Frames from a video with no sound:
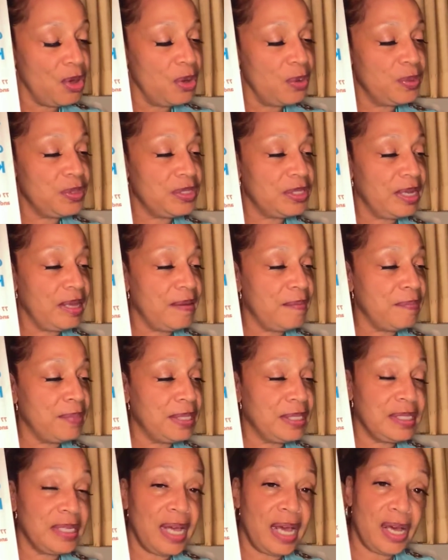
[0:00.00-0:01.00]
which can
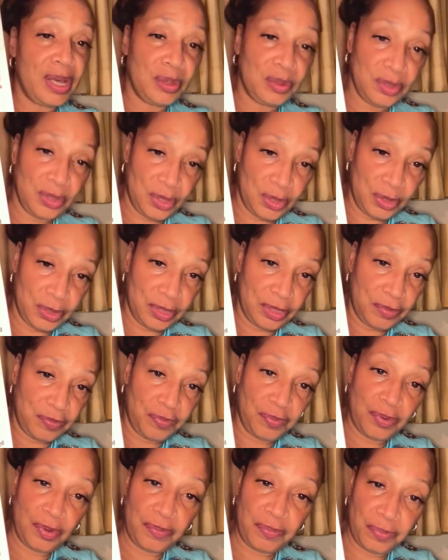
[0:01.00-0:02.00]
be downloaded
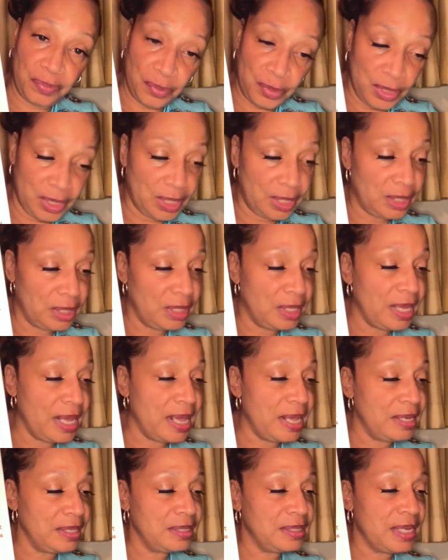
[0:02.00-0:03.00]
for free
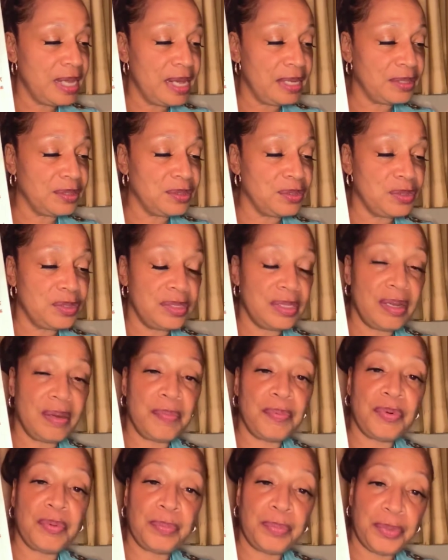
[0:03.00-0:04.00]
at
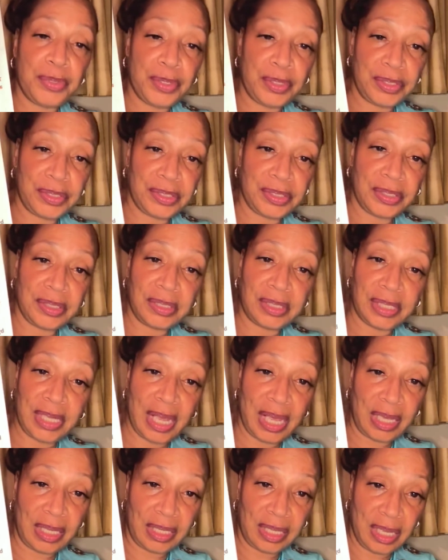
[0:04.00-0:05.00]

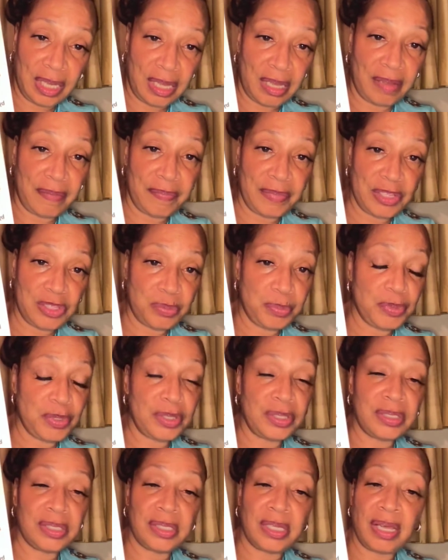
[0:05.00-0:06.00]
drdebrabooks.com. This book
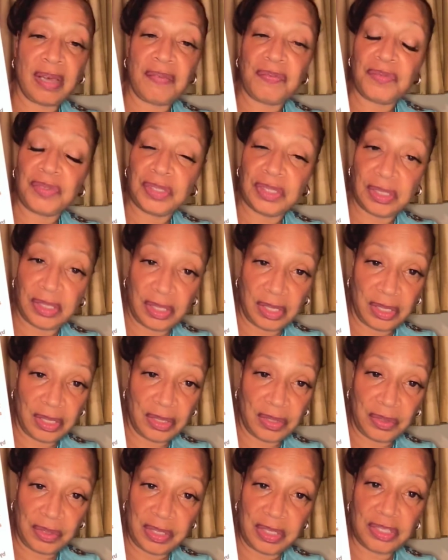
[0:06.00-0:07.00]
is not for
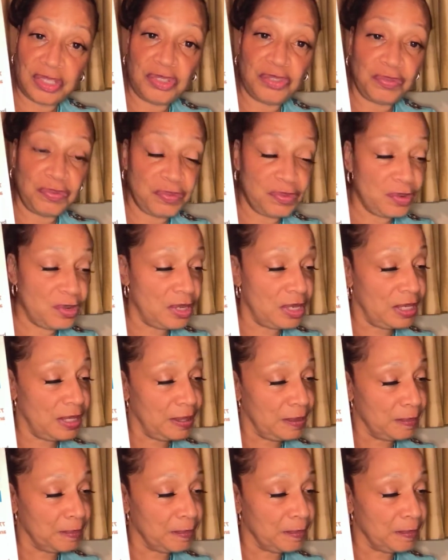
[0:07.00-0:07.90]
sale. It is free.